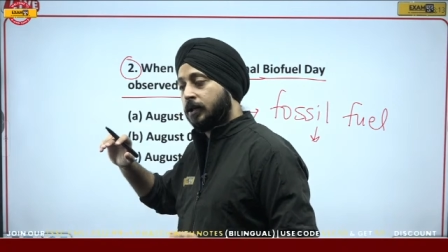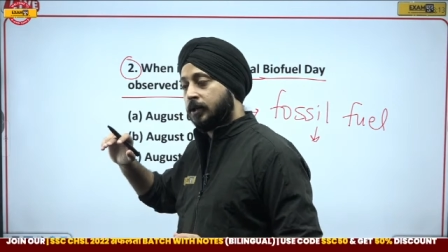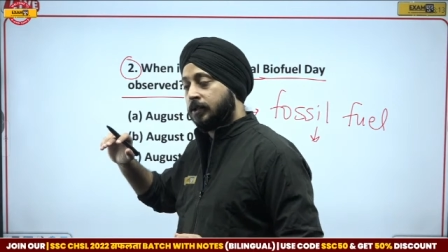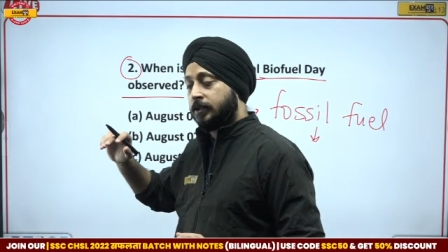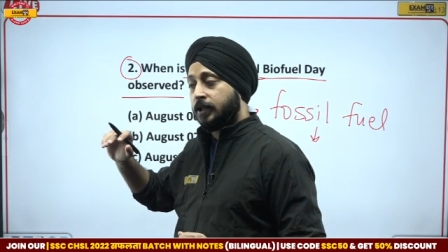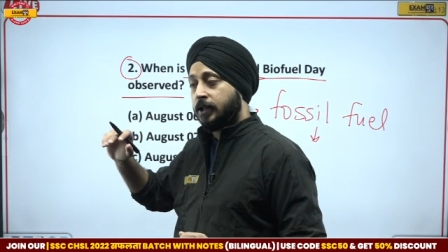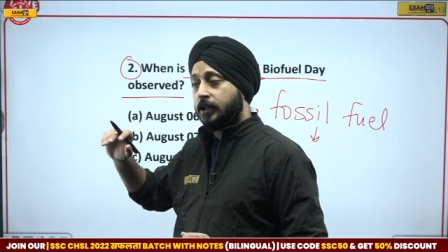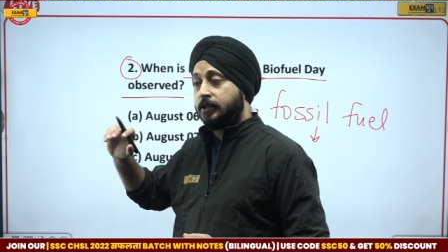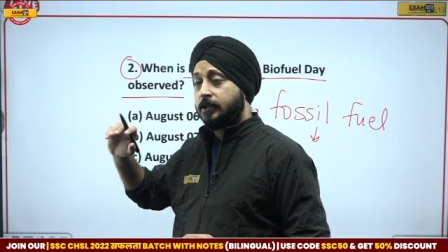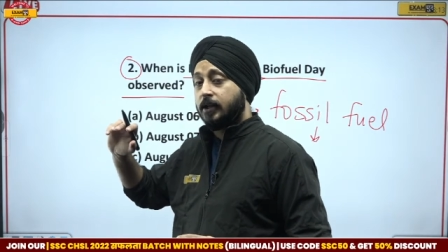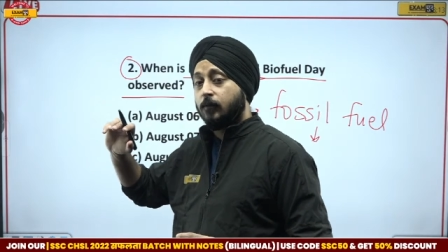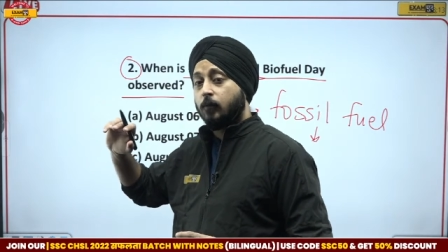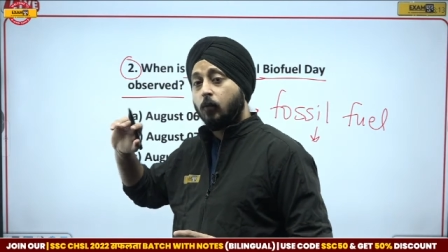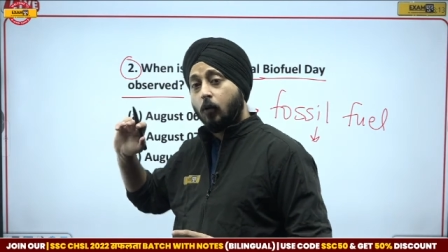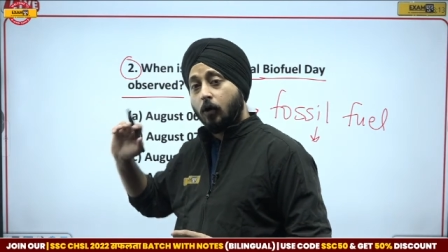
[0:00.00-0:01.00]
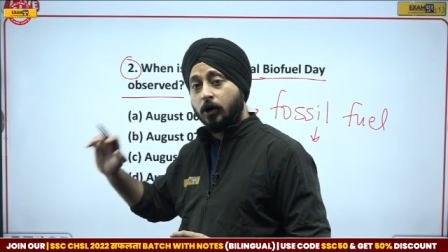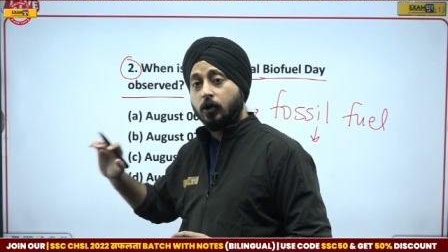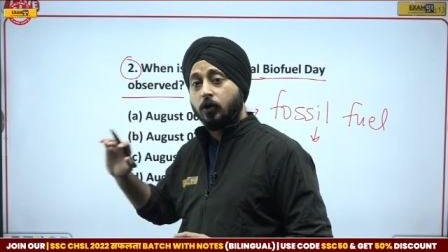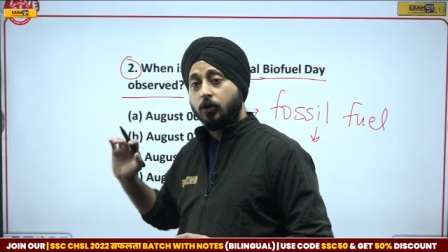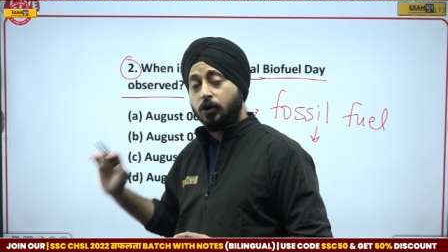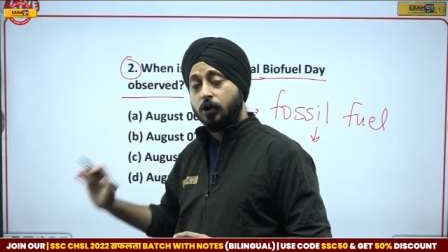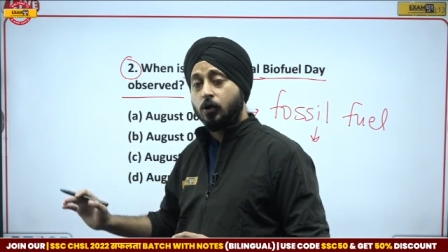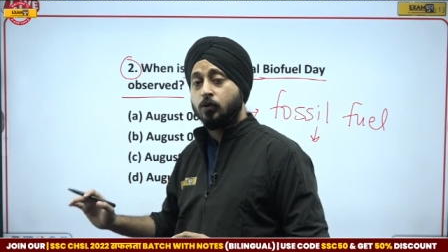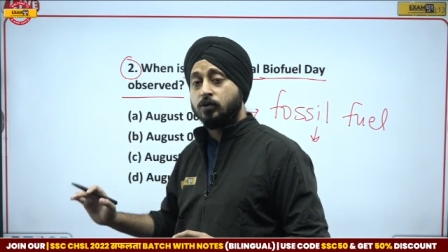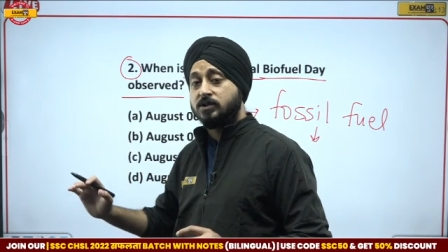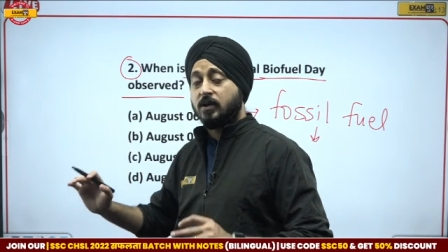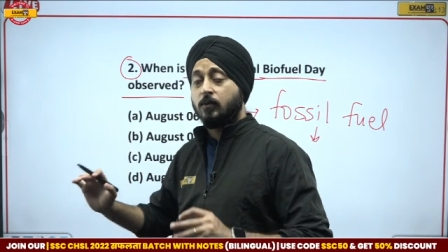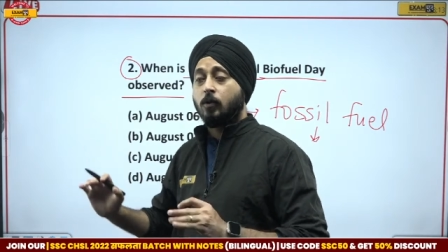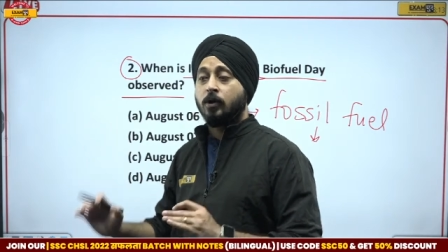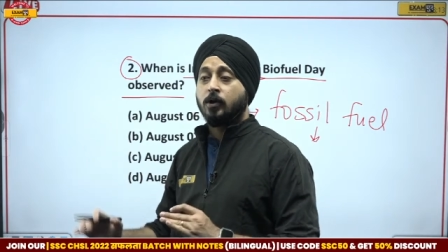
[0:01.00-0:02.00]
uh, they they want to use
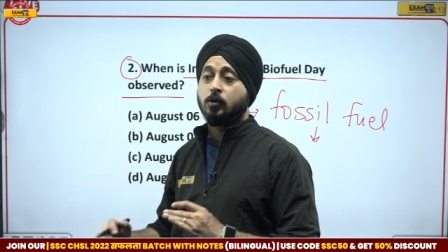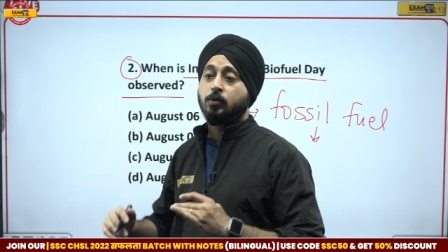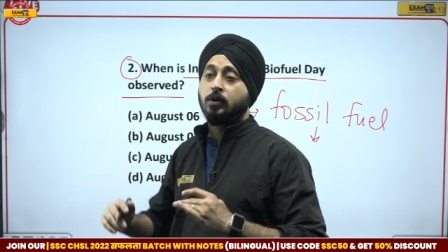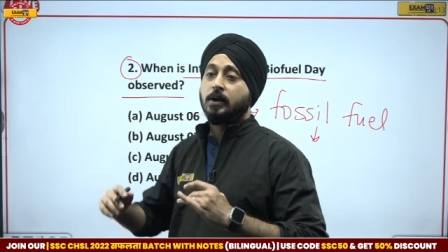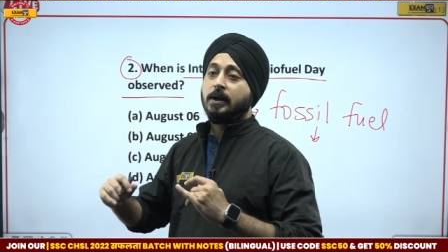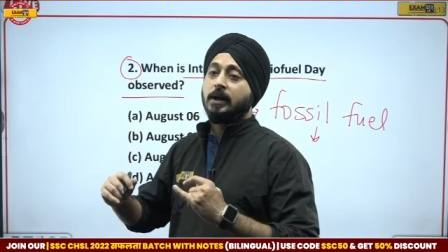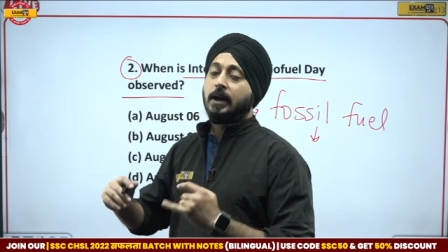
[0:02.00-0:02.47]
they want to